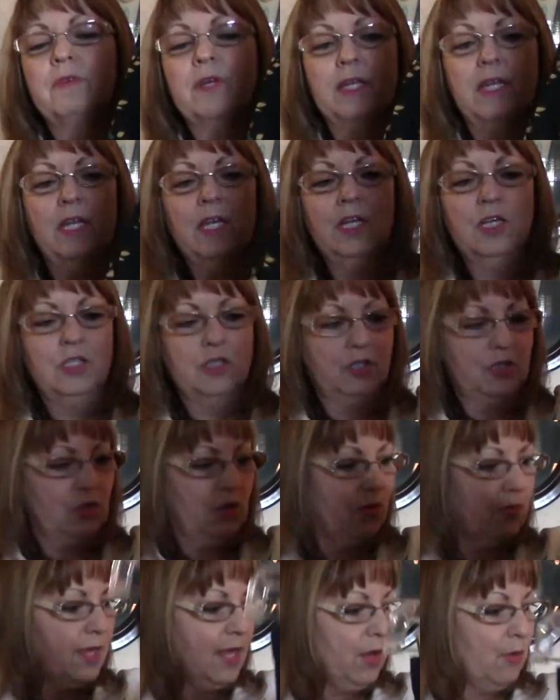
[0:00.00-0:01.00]
it,
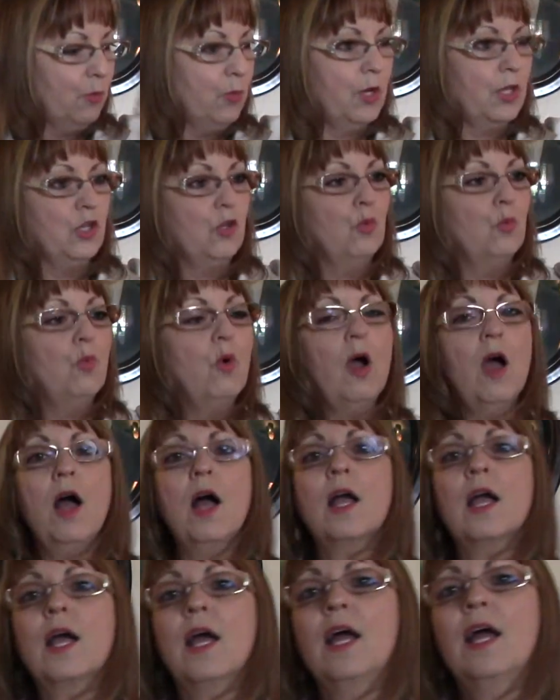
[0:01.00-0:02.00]
so that when you
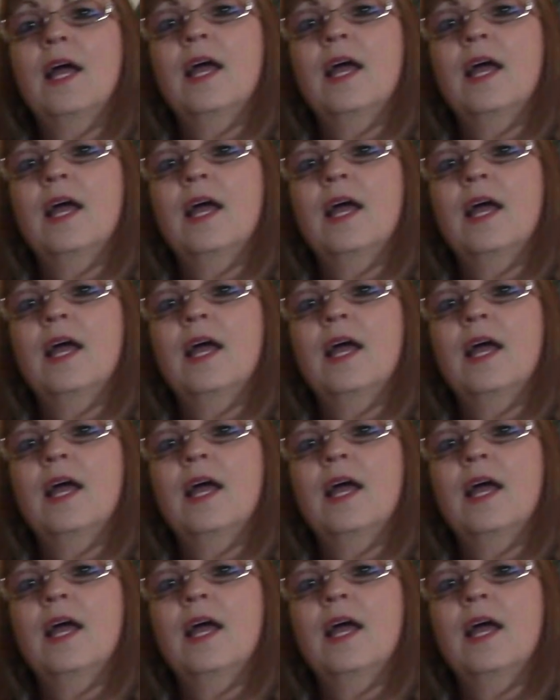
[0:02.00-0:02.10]
walk,